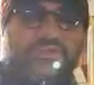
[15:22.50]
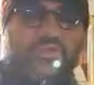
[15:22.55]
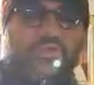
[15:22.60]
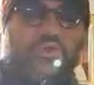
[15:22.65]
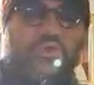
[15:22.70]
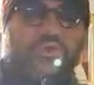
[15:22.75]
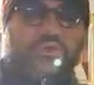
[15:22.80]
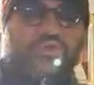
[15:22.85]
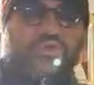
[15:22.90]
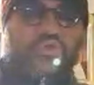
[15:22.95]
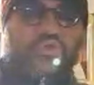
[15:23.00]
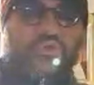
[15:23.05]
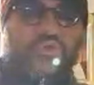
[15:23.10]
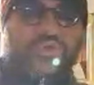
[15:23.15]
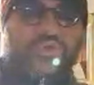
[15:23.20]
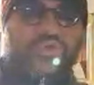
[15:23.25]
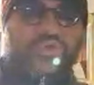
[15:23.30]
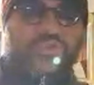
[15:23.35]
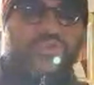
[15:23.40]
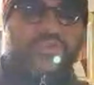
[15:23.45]
much that
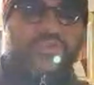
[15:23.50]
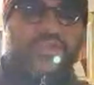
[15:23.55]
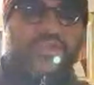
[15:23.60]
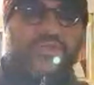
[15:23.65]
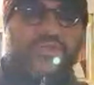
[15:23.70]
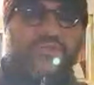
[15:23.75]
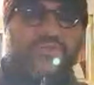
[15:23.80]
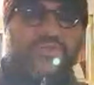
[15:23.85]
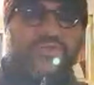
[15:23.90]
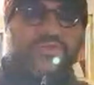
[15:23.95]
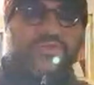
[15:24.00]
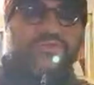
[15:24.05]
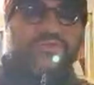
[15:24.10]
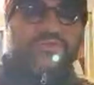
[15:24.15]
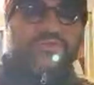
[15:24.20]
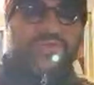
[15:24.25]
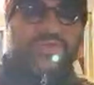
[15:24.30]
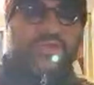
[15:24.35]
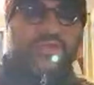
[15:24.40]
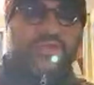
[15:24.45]
was sacred
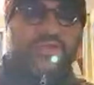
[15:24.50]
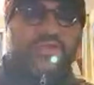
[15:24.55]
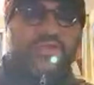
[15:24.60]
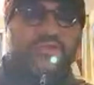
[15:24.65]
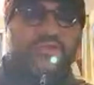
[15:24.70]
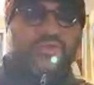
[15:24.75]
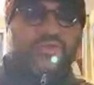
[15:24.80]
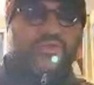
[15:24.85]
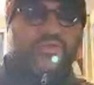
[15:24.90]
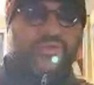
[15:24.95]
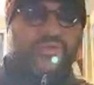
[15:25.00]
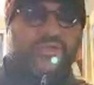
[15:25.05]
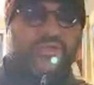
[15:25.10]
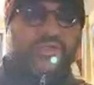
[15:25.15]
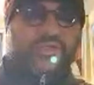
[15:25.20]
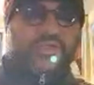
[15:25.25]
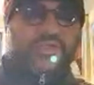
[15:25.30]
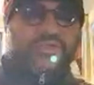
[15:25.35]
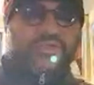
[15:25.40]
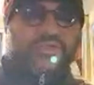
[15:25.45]
through age
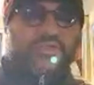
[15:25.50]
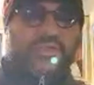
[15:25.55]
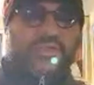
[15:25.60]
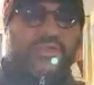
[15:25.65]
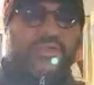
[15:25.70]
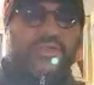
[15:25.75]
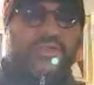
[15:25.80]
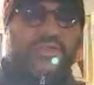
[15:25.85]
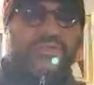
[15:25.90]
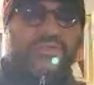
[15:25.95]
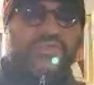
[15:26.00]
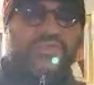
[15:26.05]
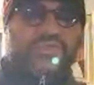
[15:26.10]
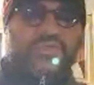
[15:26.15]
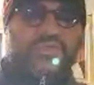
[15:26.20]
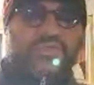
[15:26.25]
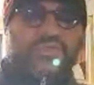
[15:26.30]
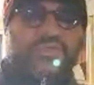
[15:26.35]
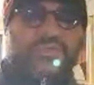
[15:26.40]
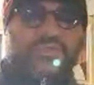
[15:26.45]
and
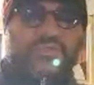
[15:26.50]
association.